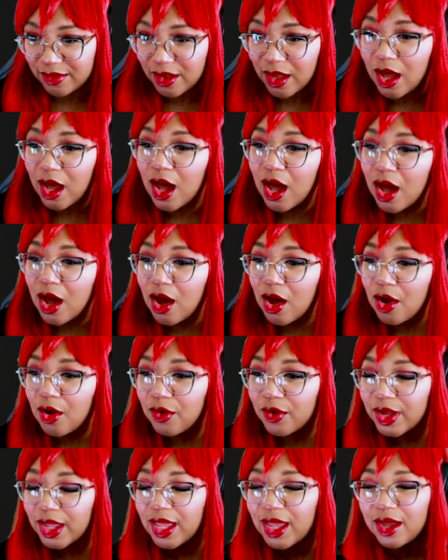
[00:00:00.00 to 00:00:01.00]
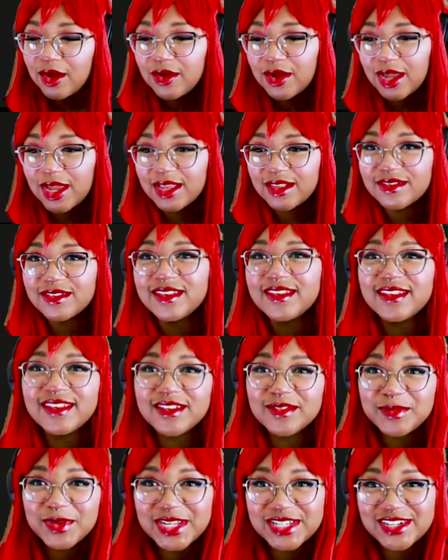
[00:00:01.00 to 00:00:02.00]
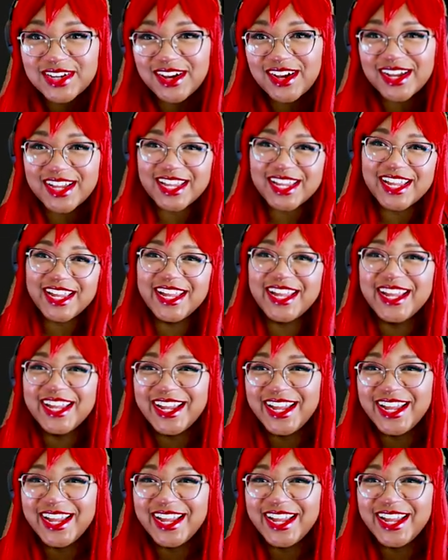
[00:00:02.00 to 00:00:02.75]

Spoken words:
Okay, so this is me talking.